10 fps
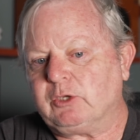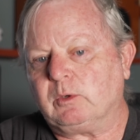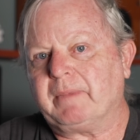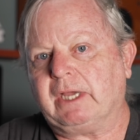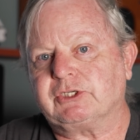you
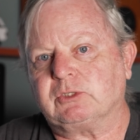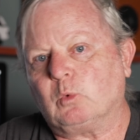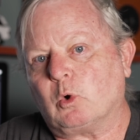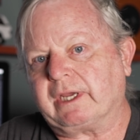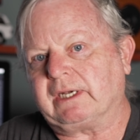imagine
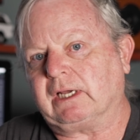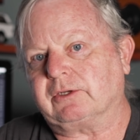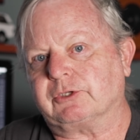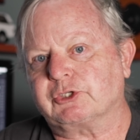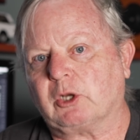walking down
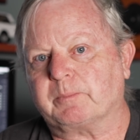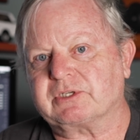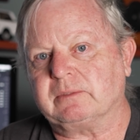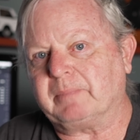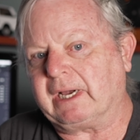to the shops
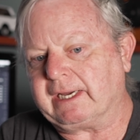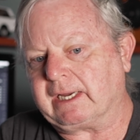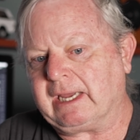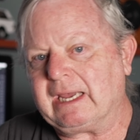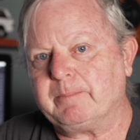and buying
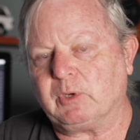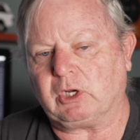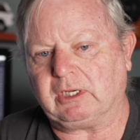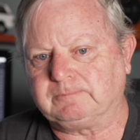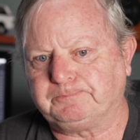a
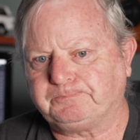hamburger?